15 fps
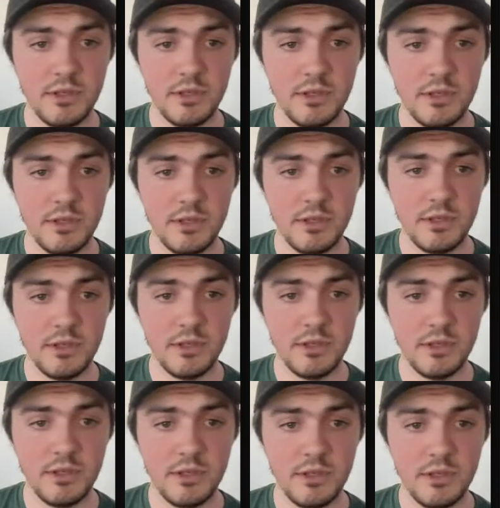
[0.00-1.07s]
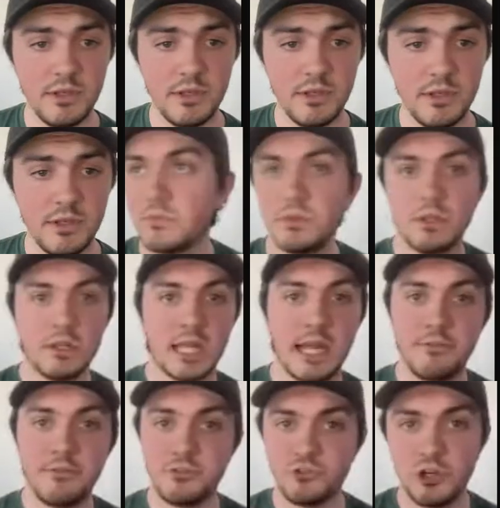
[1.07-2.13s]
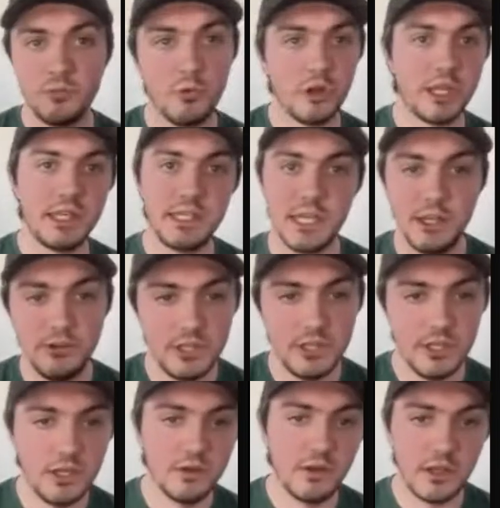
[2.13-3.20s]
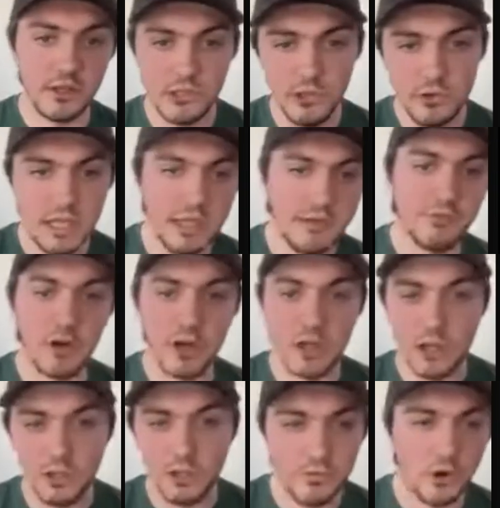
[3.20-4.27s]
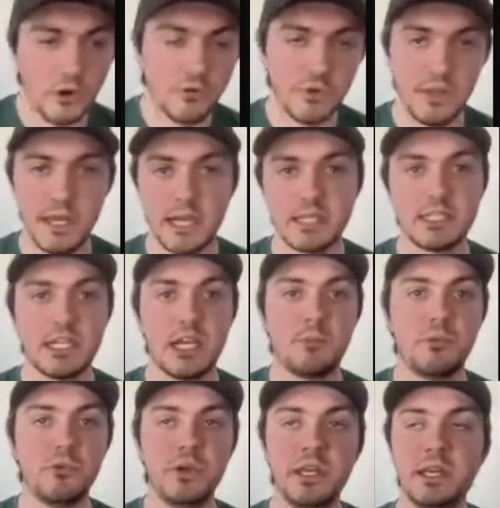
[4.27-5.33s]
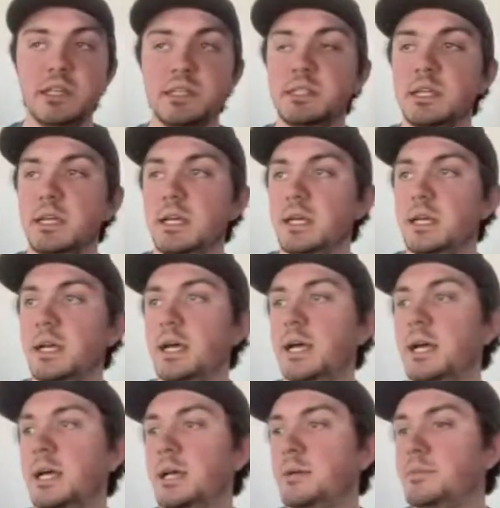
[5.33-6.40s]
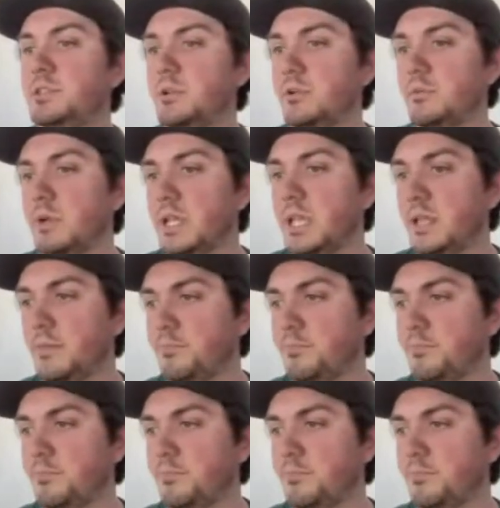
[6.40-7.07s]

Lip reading: guys. Thanks again for joining us. Again, I think the live stream will continue to evolve over the next couple weeks. So